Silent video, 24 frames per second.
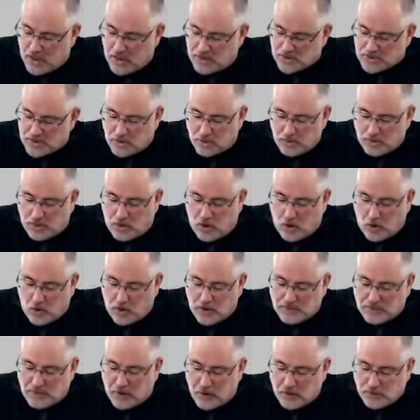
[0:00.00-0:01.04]
So the
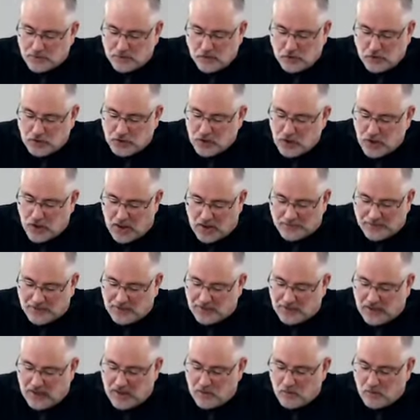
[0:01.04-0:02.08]
early popes look nothing
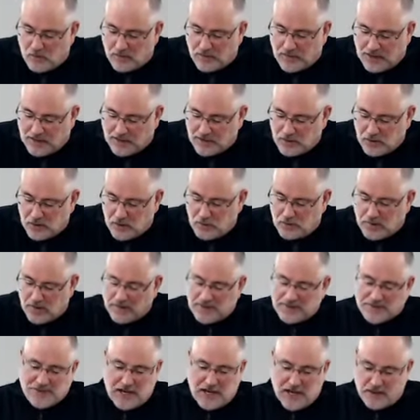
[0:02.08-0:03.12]
like what they do by
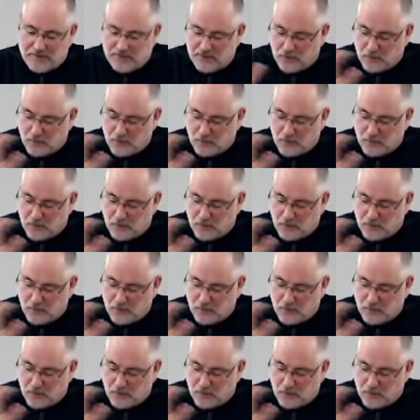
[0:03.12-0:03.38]
the time of the